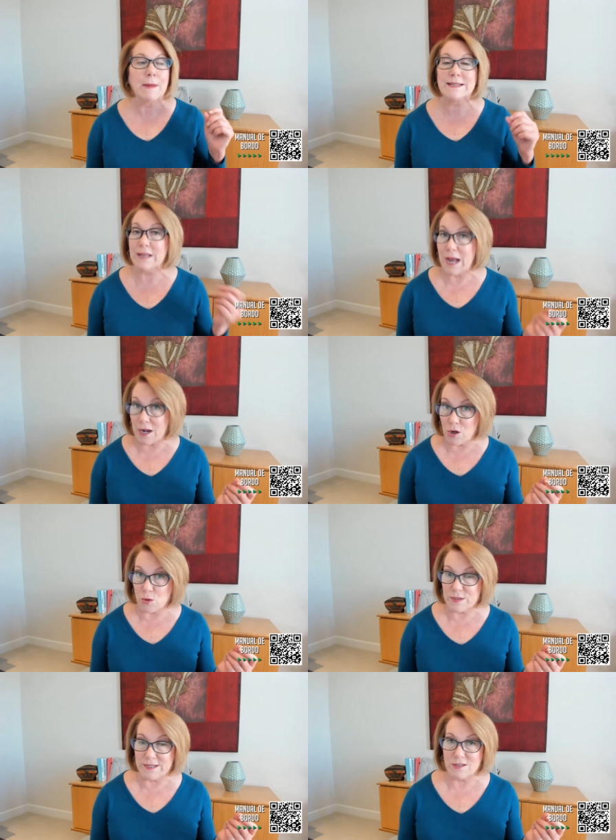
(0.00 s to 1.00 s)
My dad
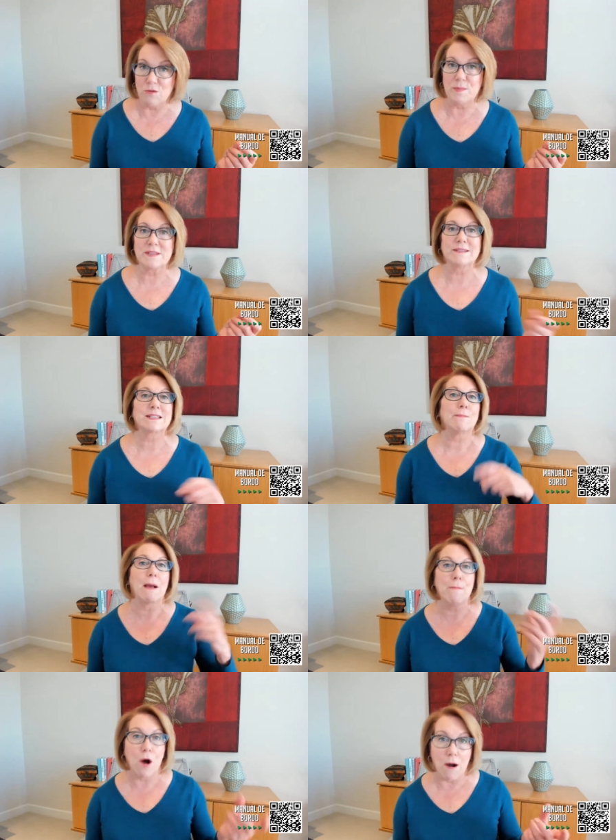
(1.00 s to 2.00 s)
owned his own business.
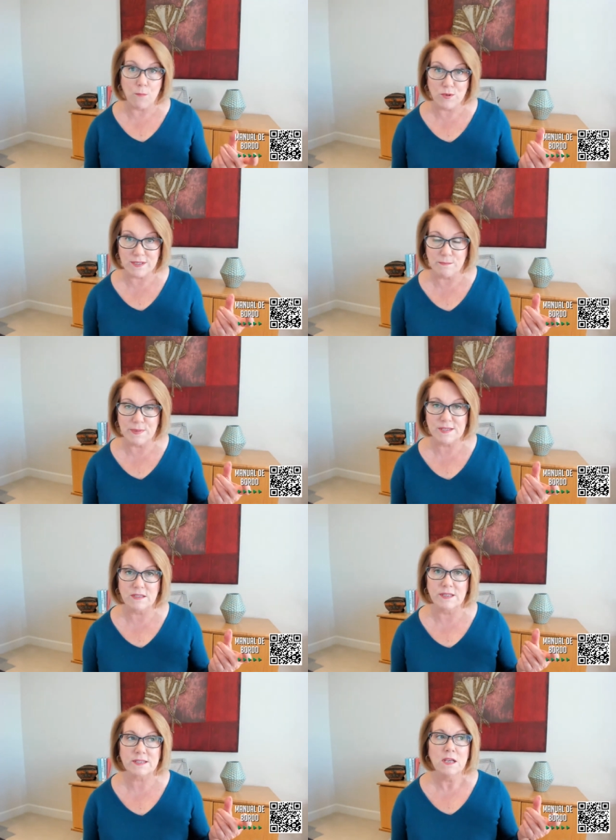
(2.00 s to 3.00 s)
My mom was in
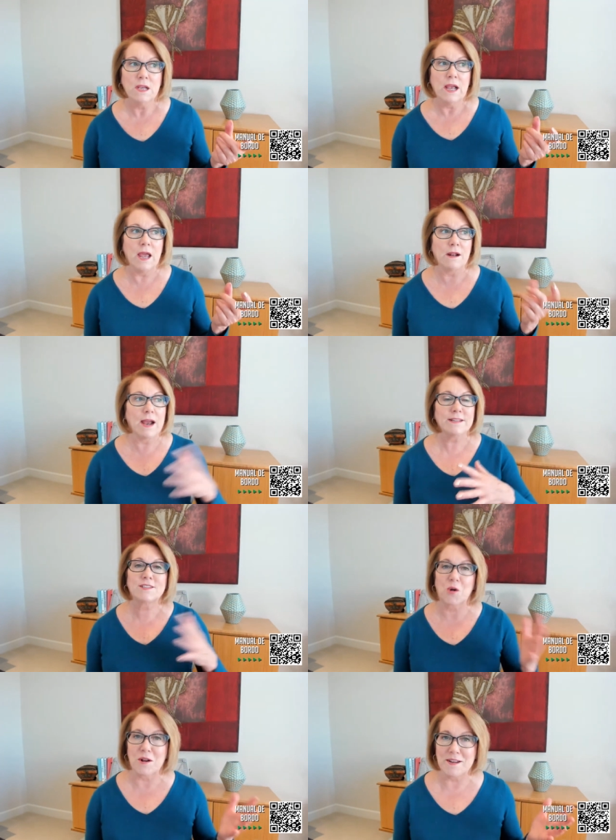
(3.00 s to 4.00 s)
business, and I had
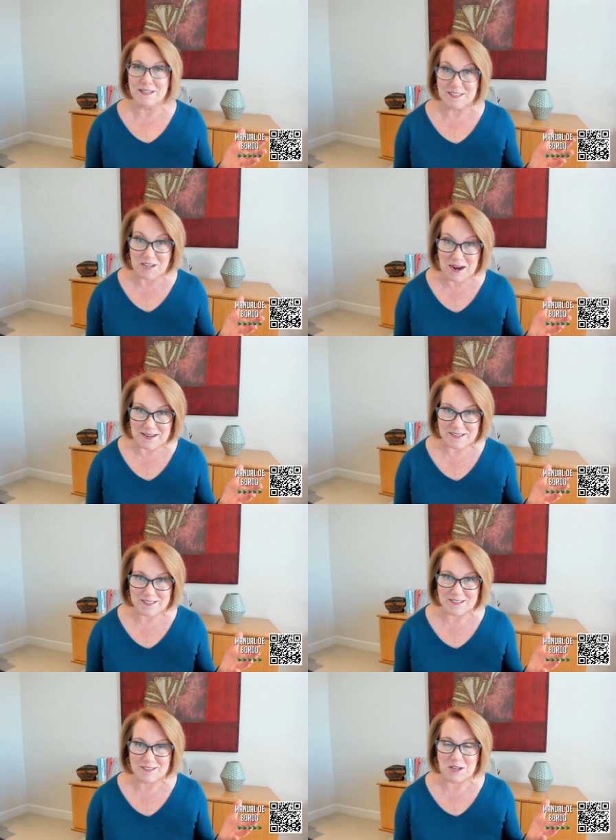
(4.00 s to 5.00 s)
started in
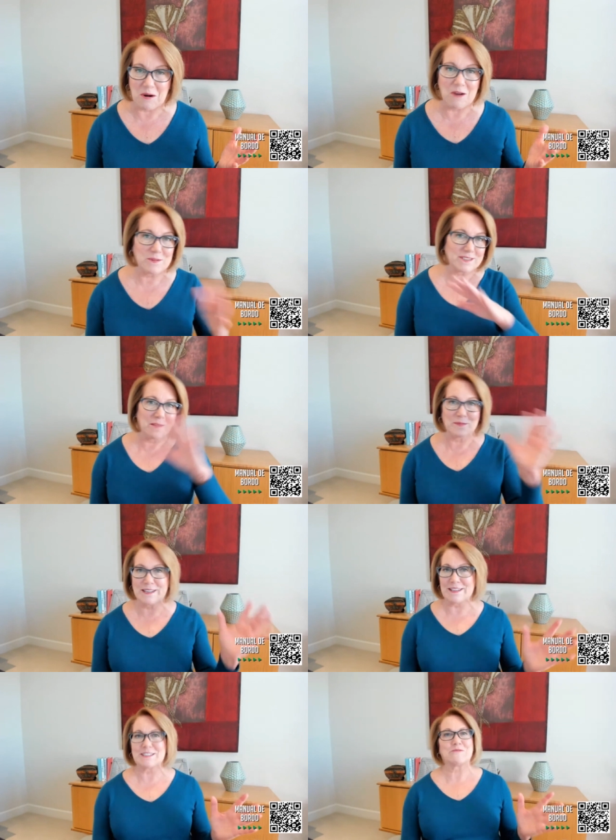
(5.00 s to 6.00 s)
science. And so I was
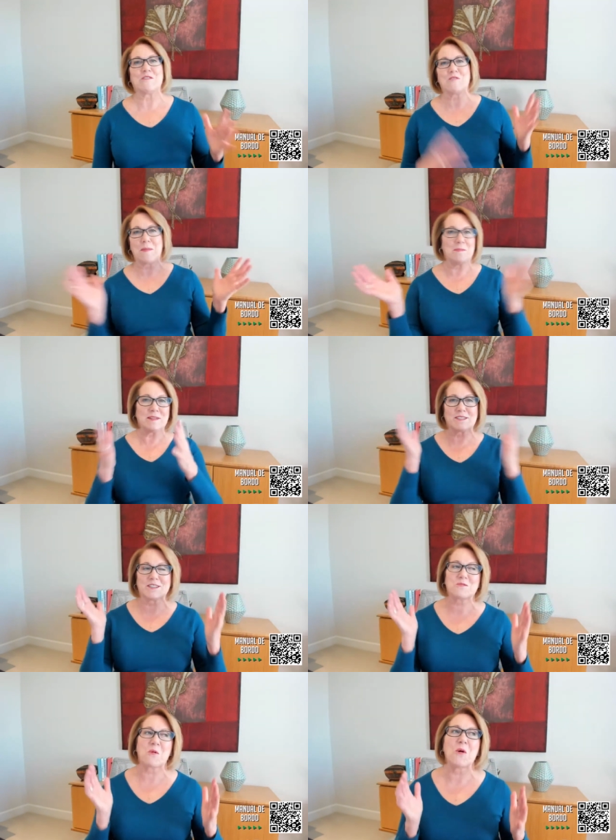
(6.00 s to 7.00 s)
completely different from the
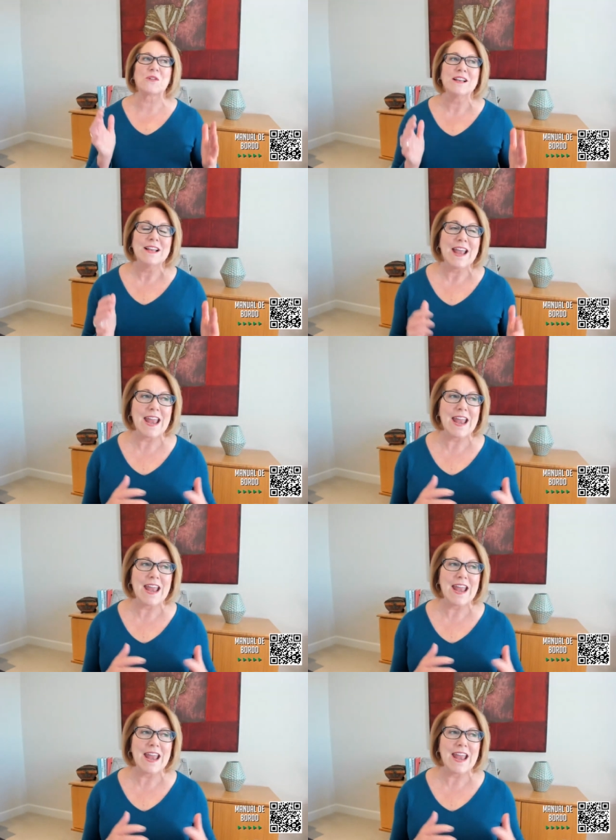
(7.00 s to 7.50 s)
business world.